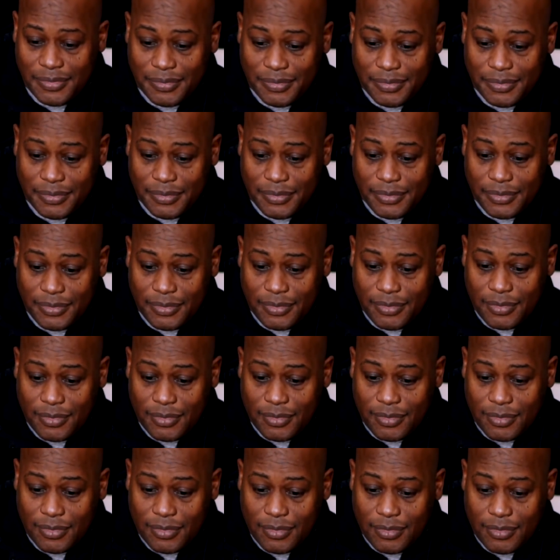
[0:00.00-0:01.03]

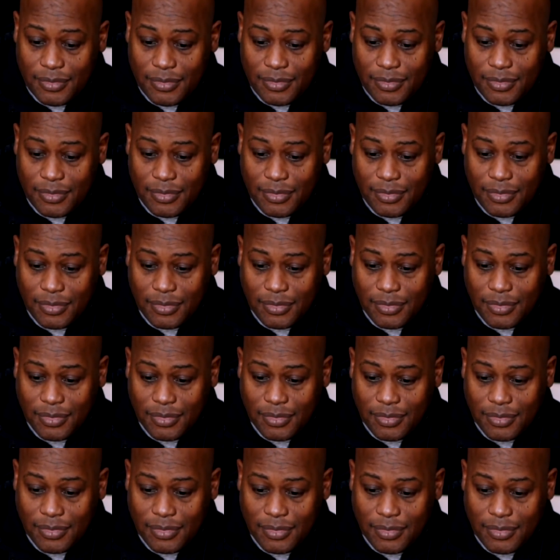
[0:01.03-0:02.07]

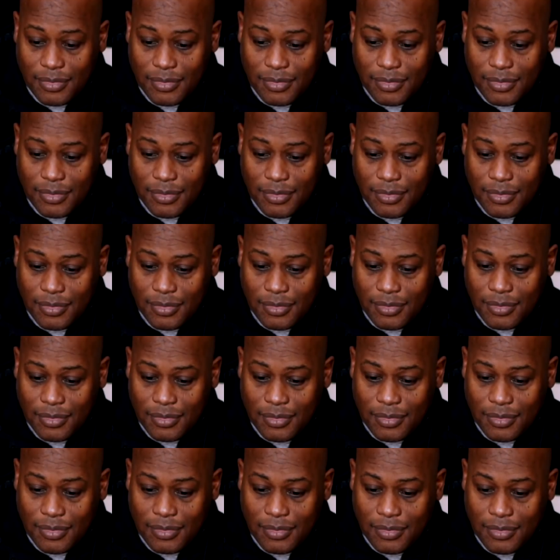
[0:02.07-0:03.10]

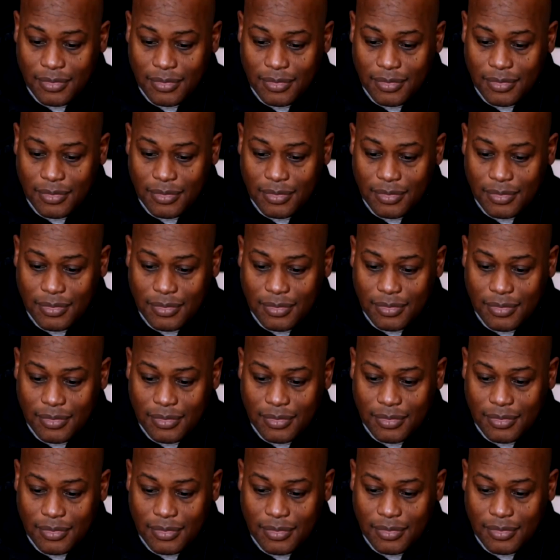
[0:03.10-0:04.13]

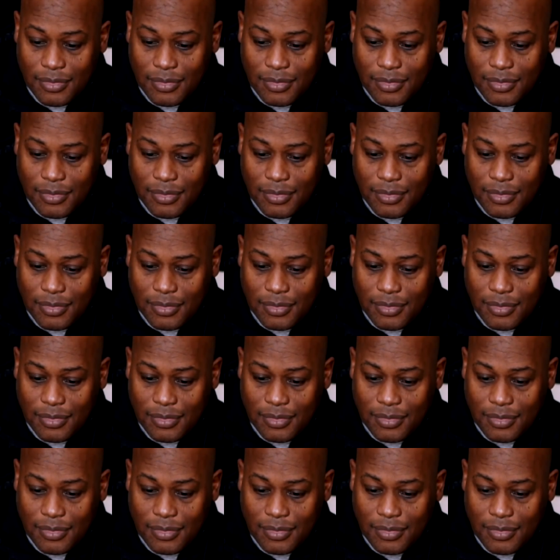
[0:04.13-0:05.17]

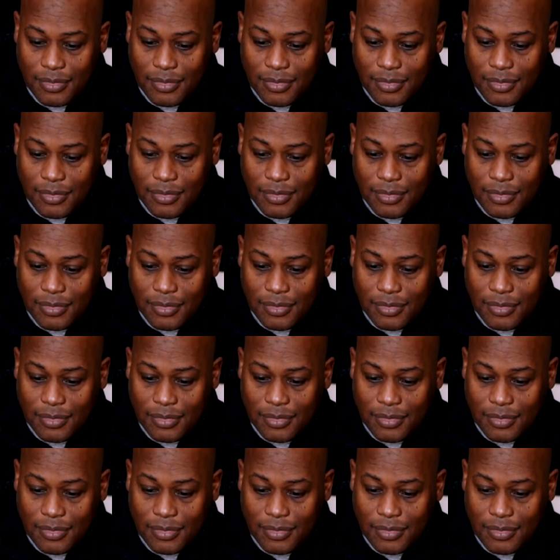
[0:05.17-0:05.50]
(no one is talking)